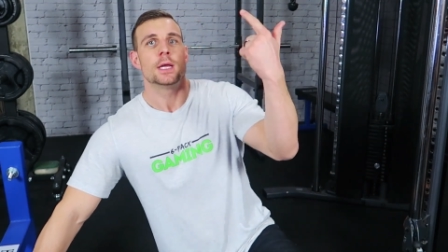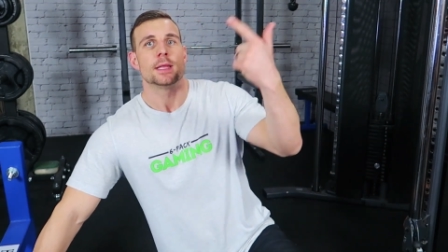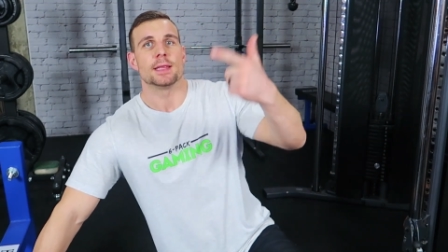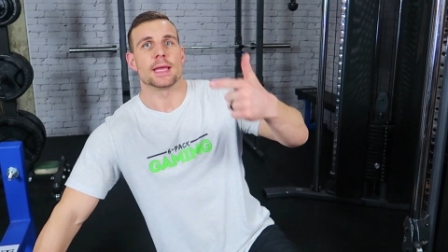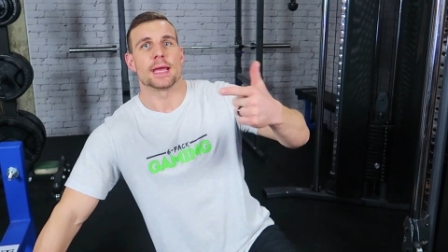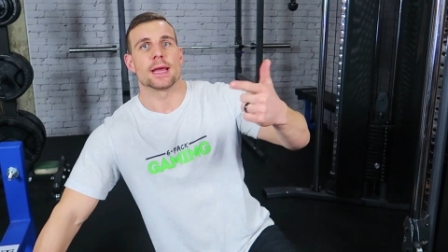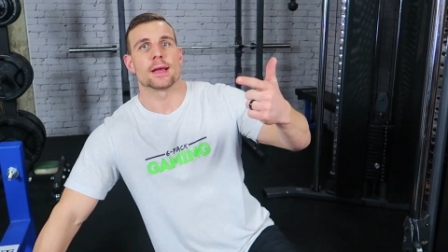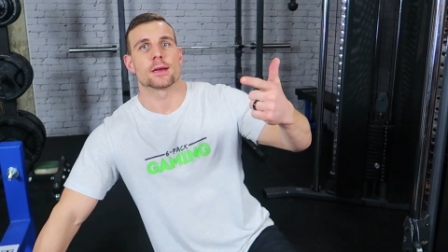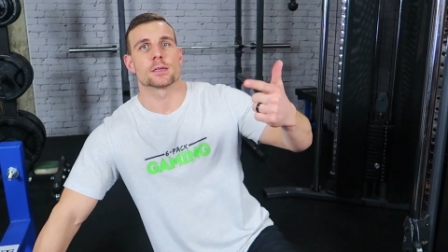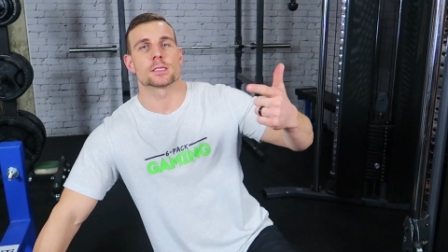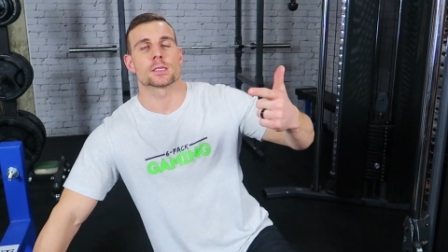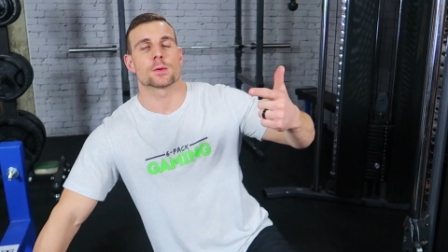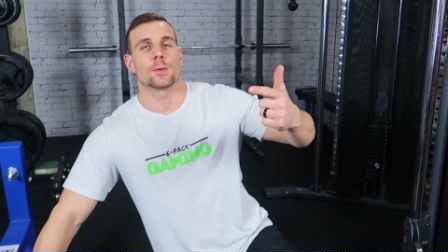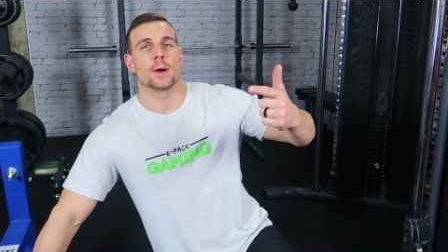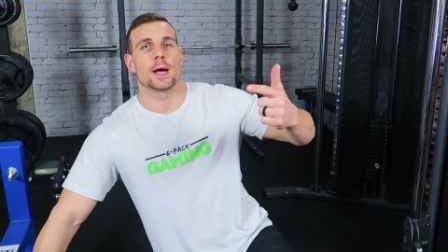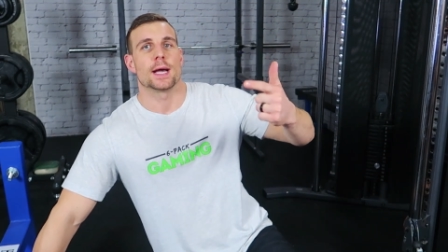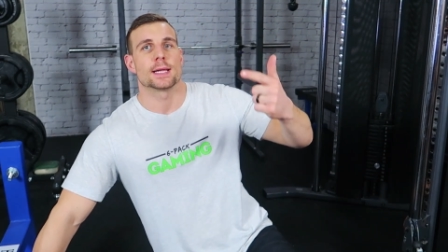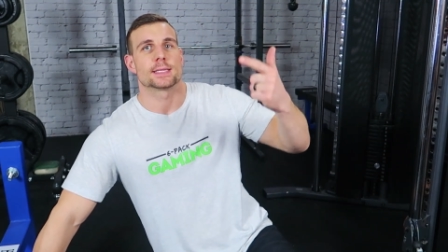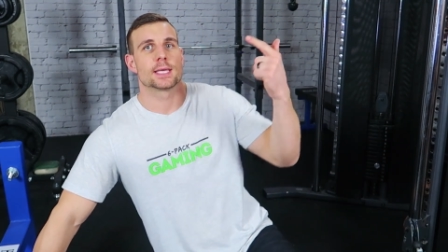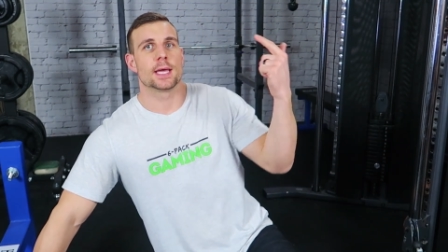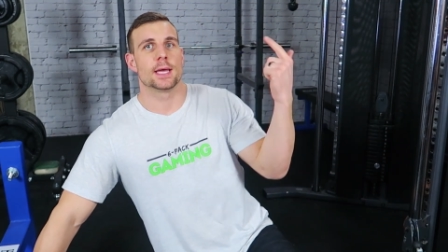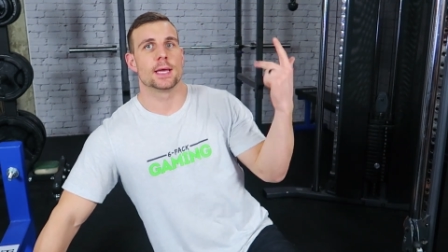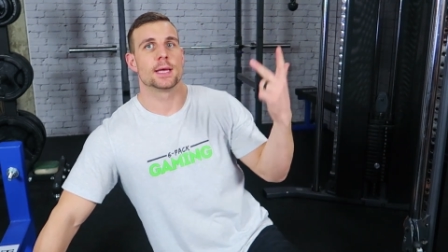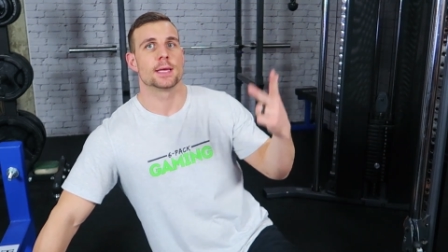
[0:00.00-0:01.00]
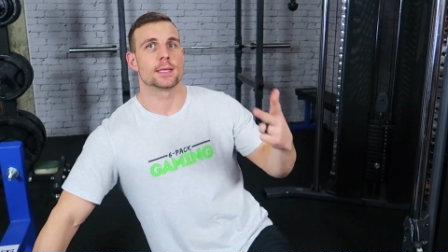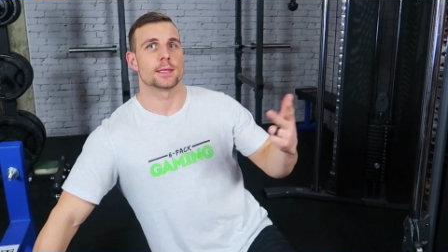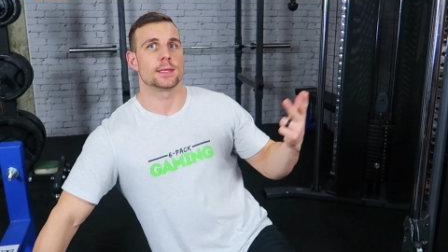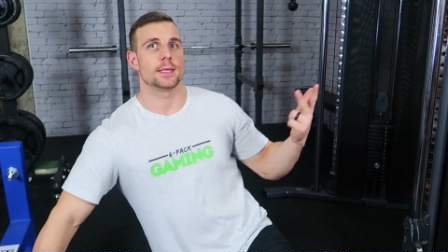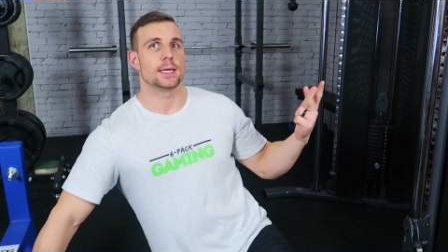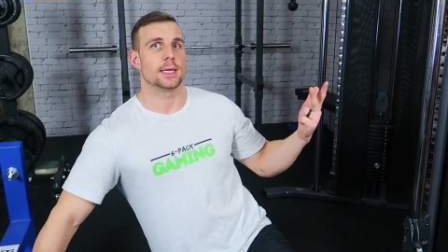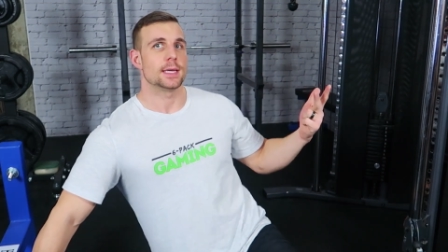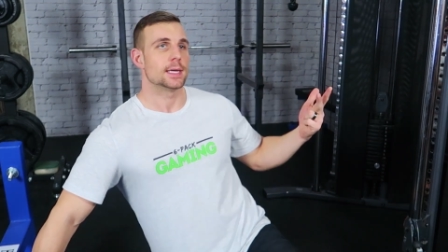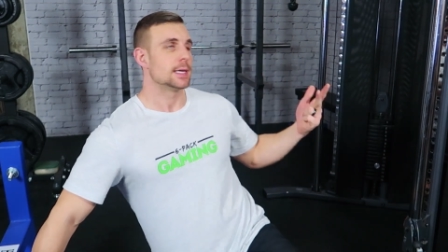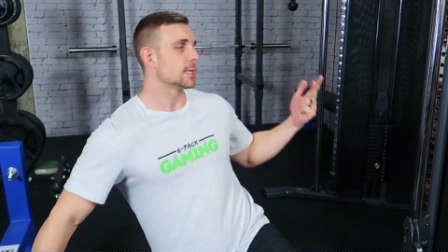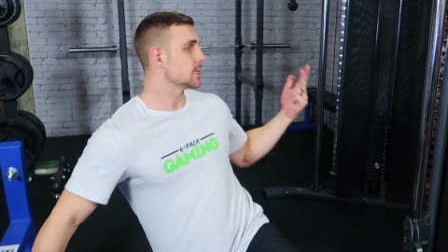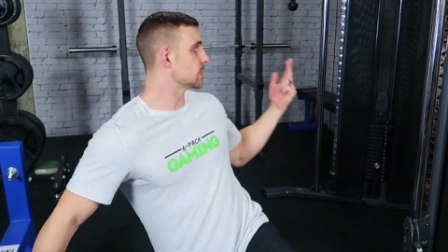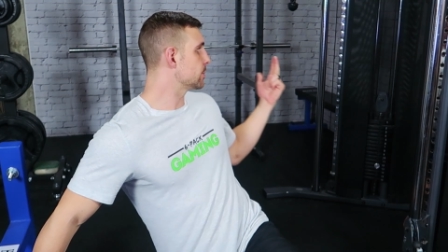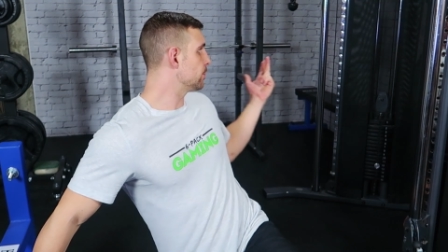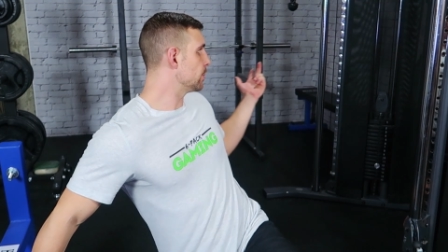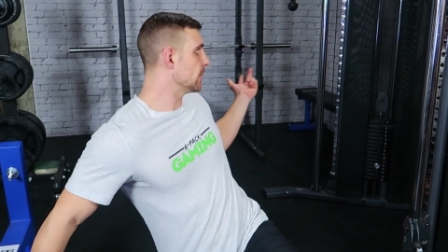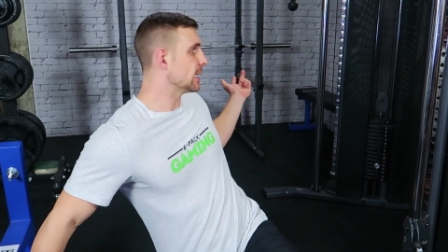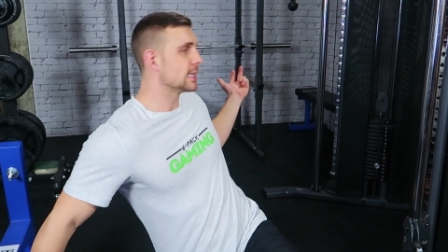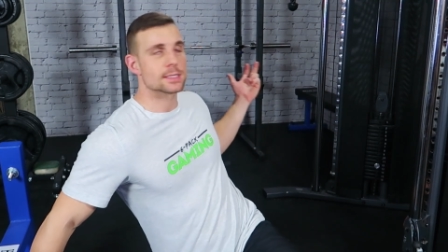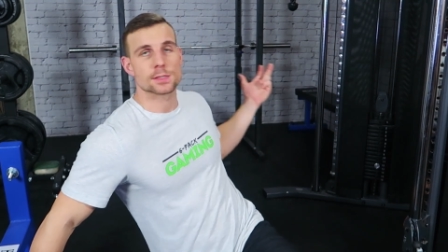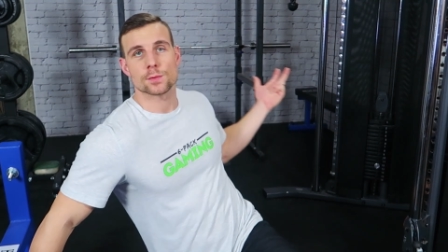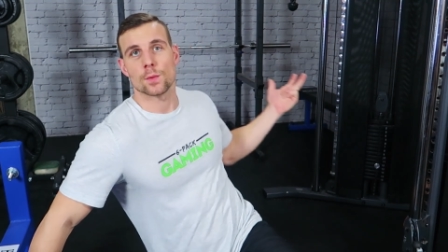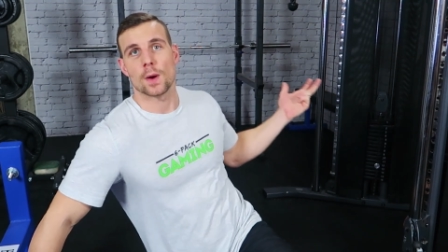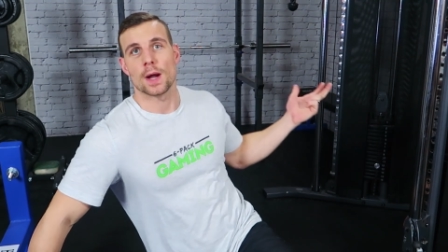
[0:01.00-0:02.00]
the air squats, the split